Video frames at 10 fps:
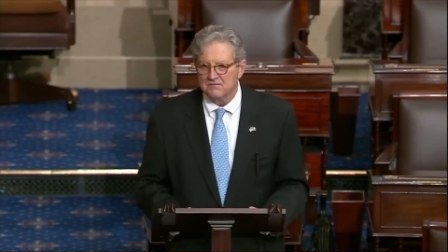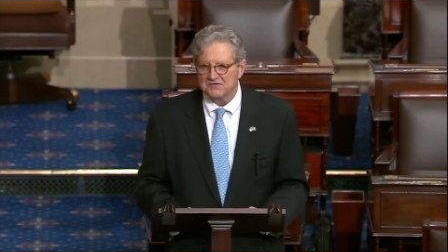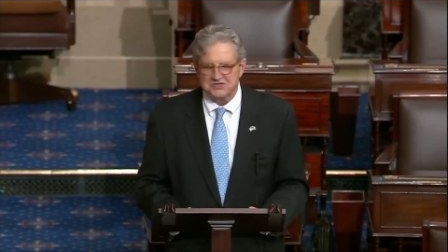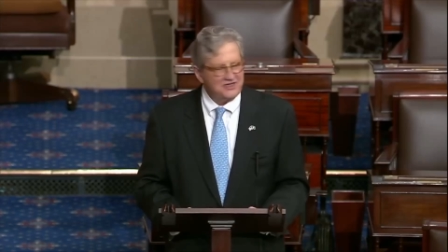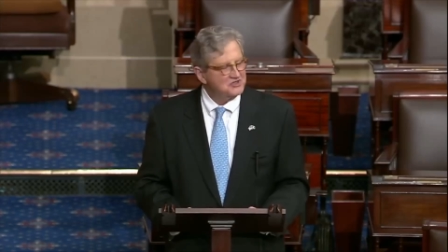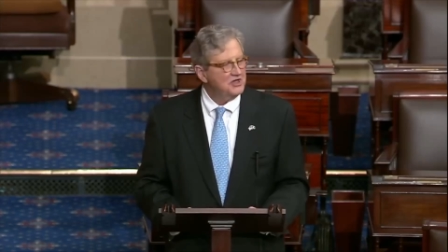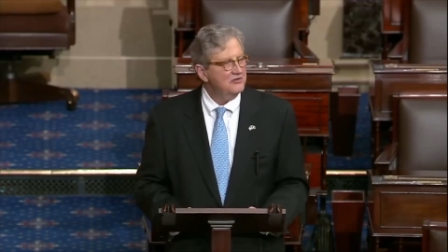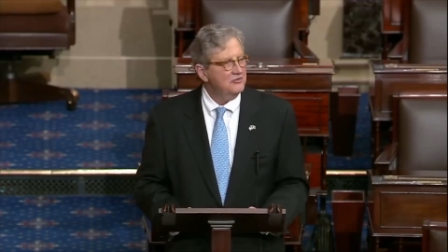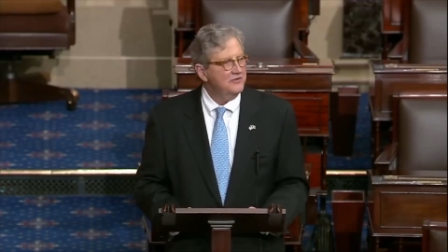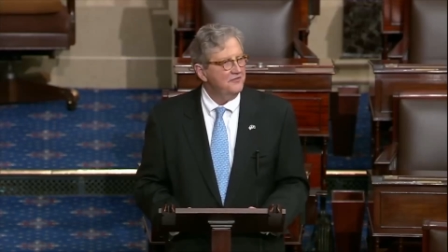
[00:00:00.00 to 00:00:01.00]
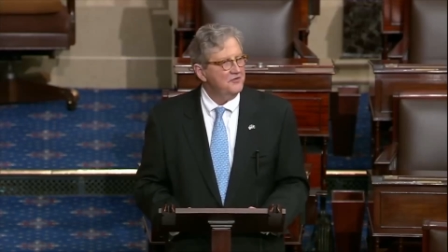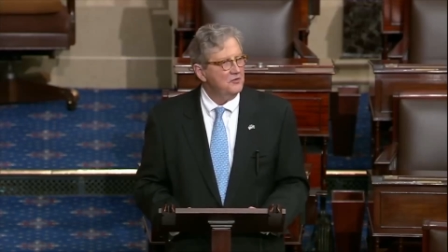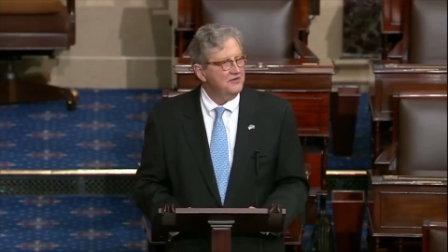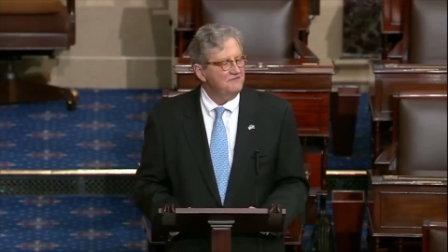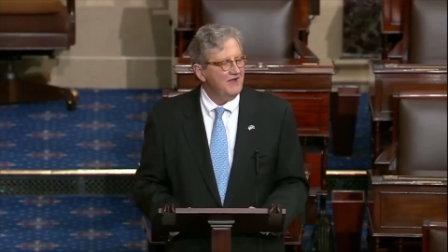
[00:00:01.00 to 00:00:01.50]

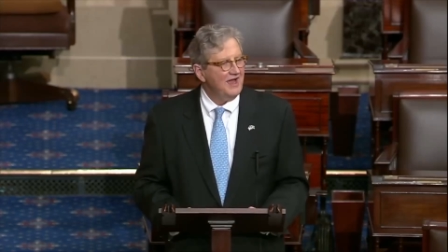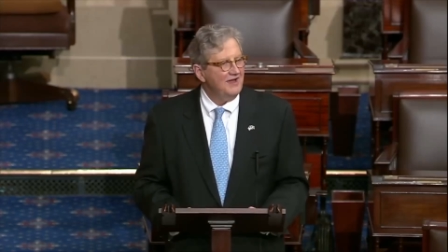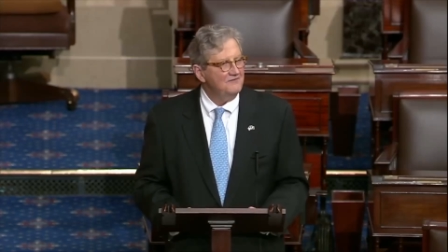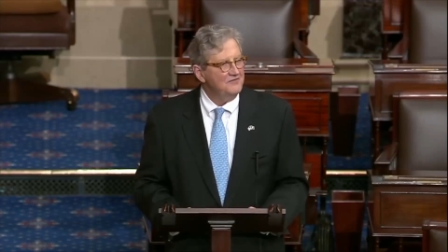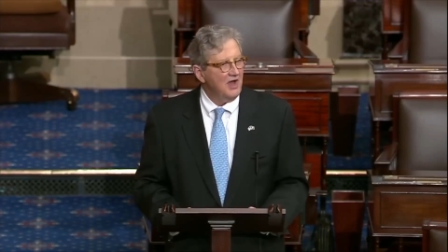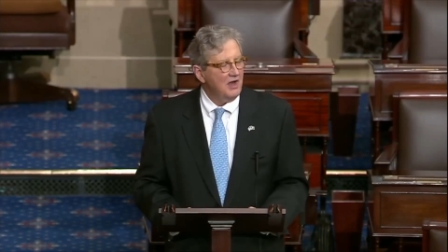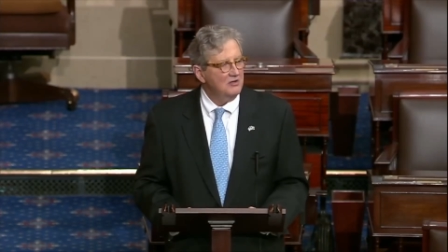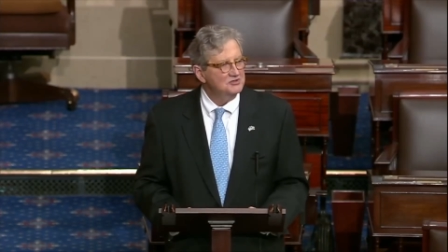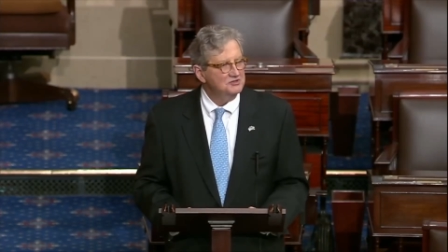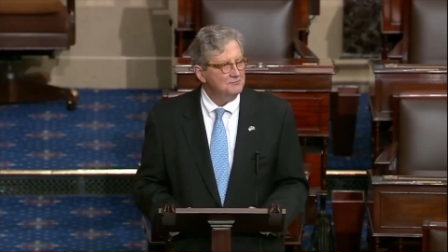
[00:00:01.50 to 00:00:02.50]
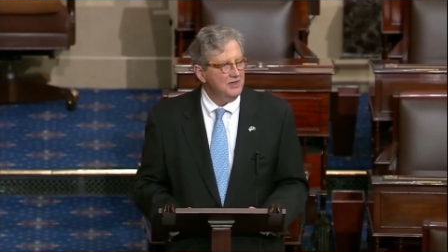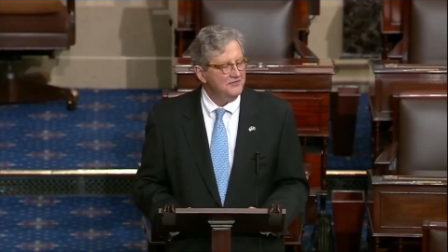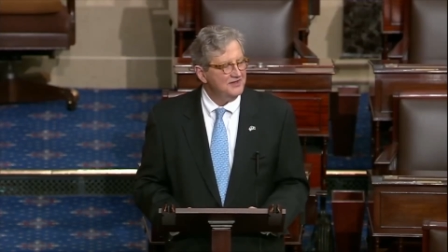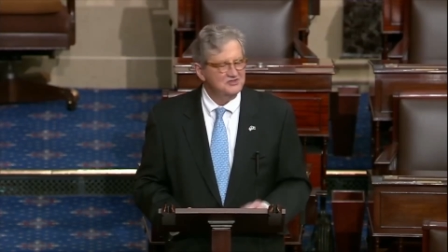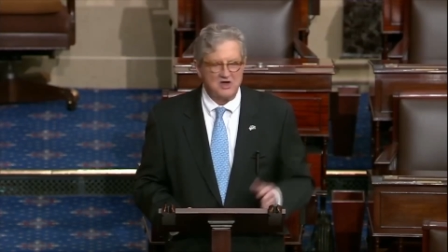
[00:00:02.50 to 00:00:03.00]
$635 a month.
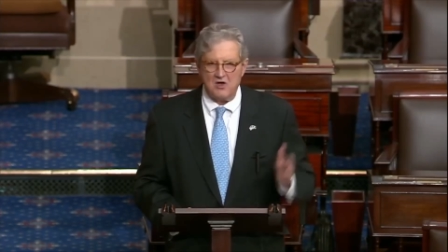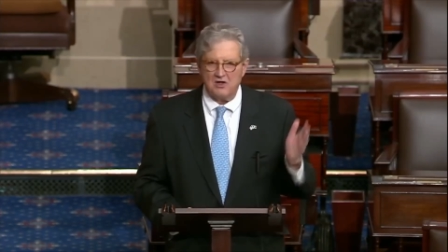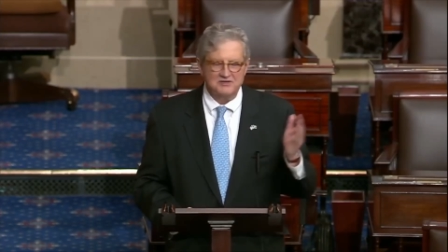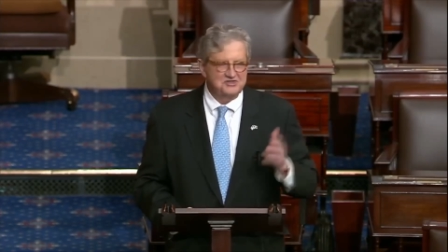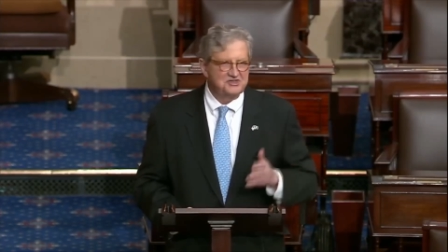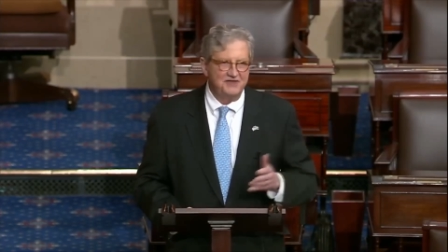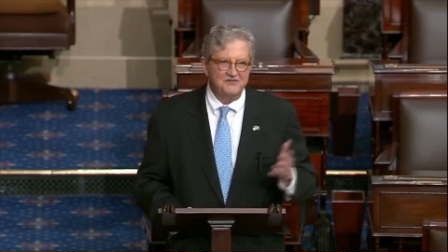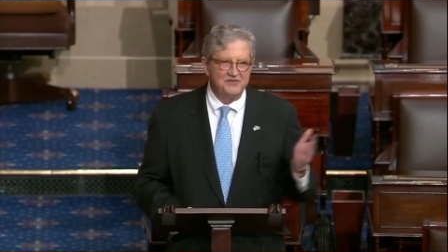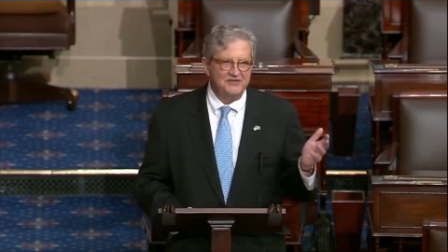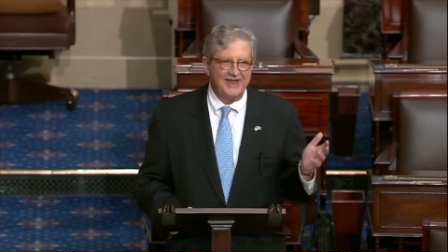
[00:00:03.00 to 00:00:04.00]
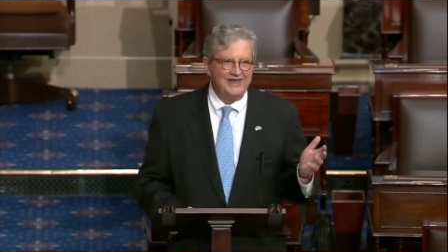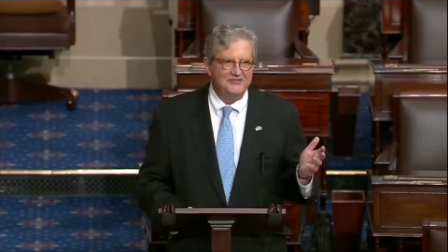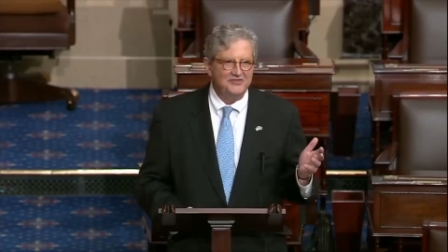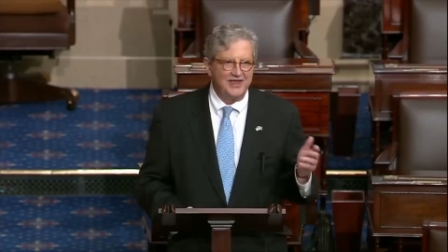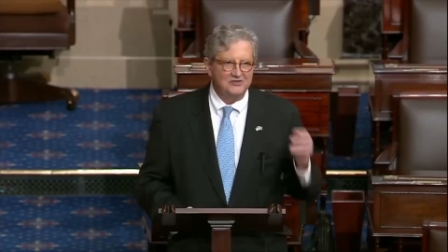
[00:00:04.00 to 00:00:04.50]
Let's call it seven to
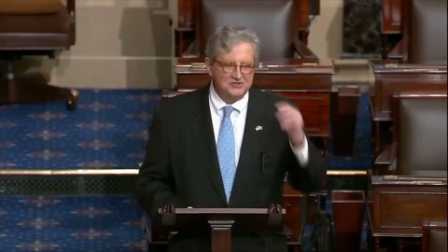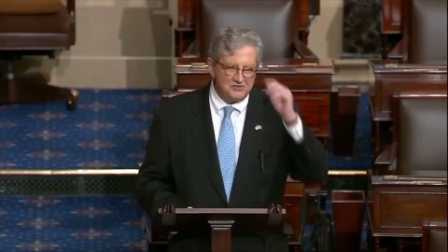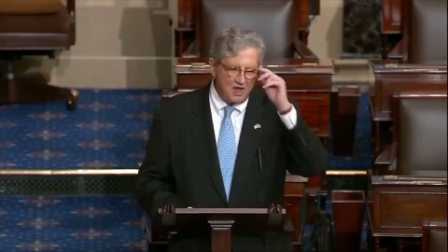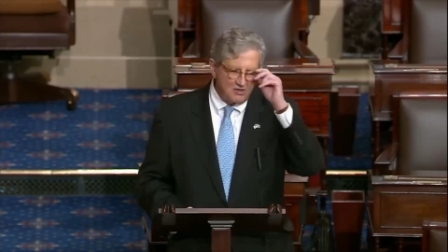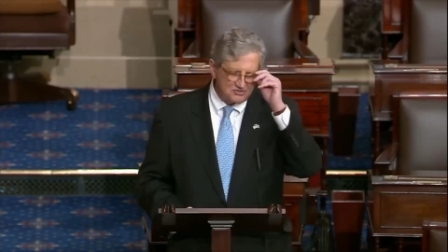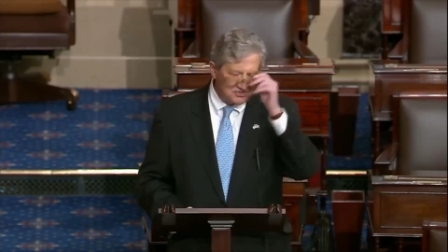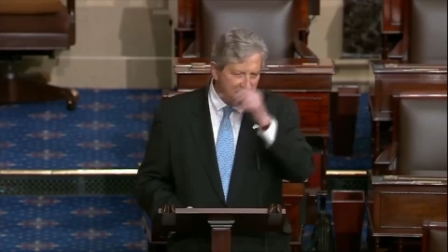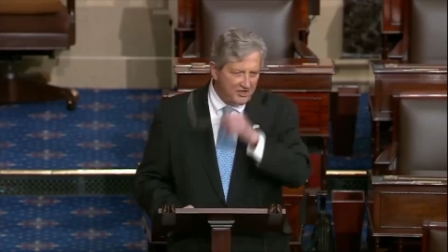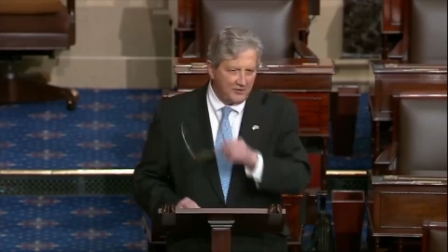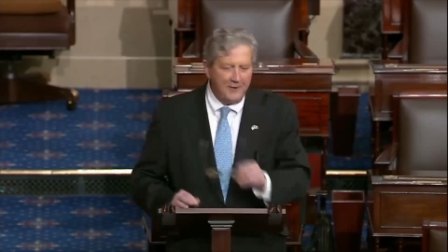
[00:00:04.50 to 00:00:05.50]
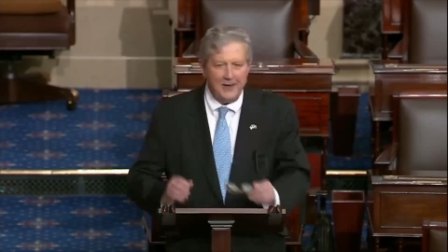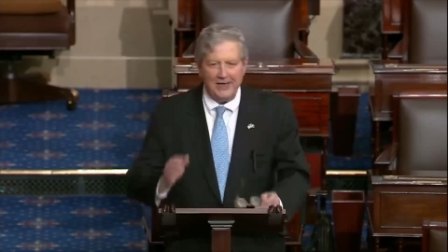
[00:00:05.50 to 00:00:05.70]
eight thousand dollars a year.